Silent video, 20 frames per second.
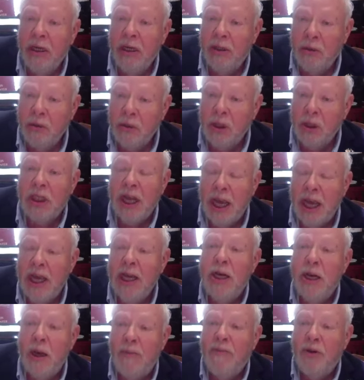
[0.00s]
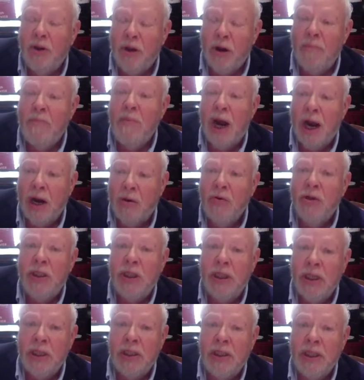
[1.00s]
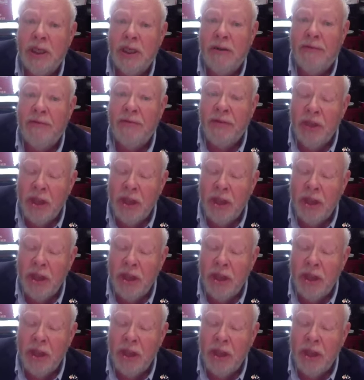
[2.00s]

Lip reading: to stand up for democracy itself?